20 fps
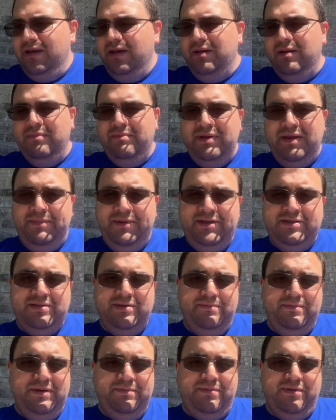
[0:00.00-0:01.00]
Maybe some
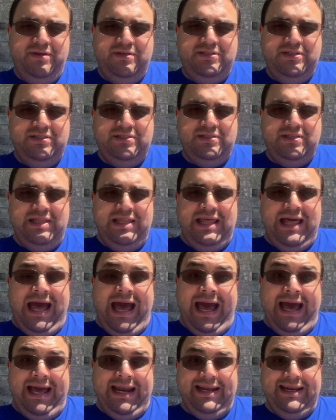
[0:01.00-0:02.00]
people are just
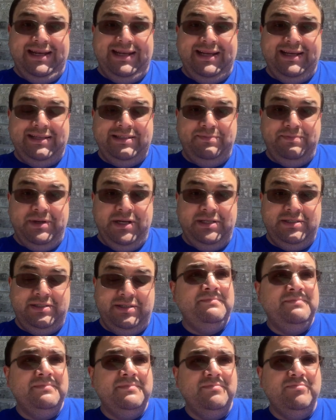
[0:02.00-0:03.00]
that
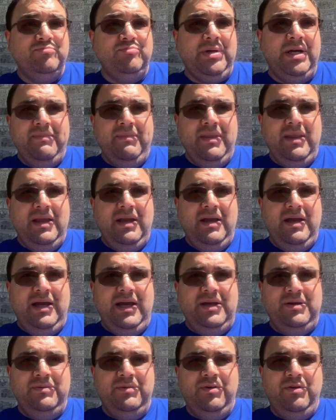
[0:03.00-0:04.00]
expressive, but I
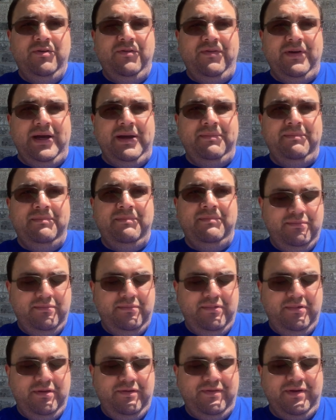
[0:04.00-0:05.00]
don't know if I'm
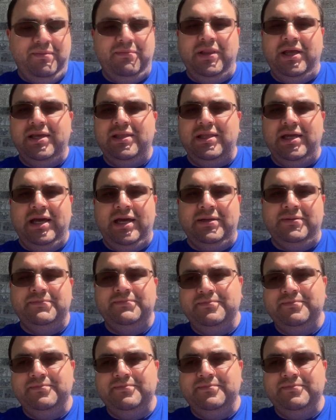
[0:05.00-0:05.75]
like that.